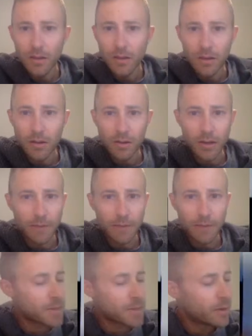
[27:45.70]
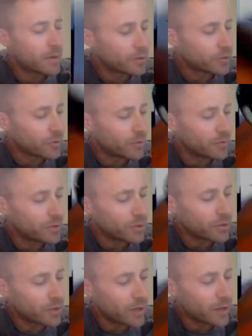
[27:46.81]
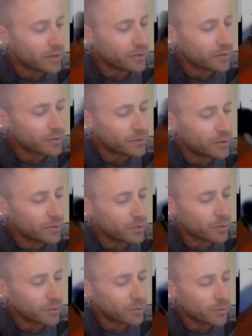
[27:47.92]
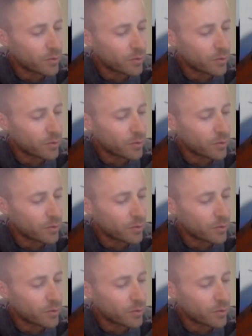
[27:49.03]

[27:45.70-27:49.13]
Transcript: All right, so we have delta x equals